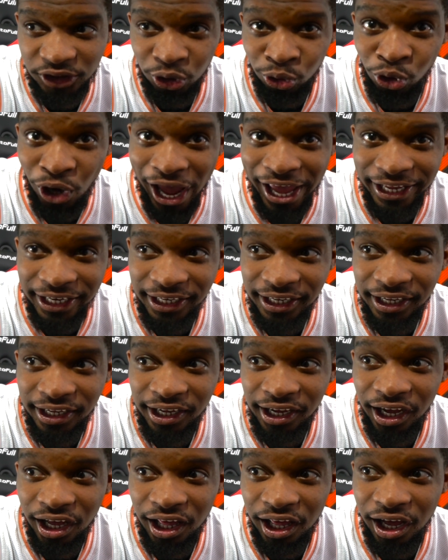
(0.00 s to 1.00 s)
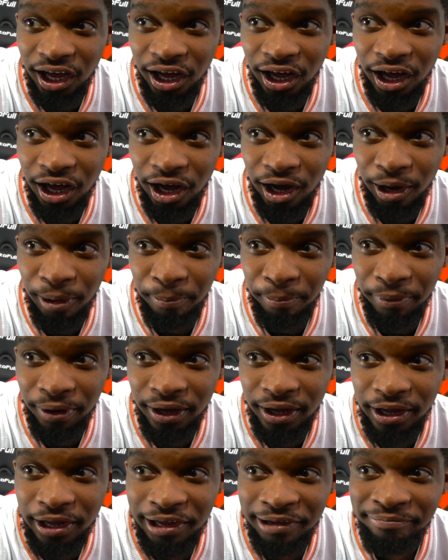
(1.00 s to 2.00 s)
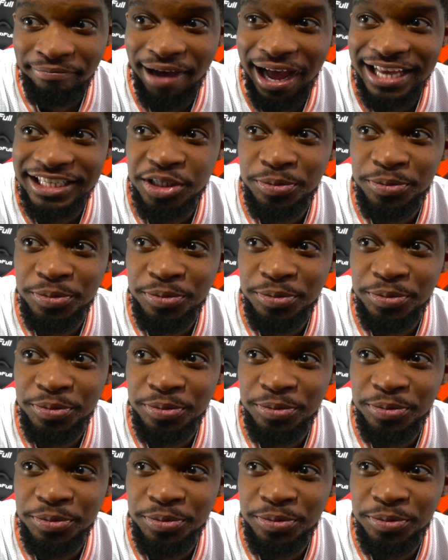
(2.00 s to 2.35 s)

Right? My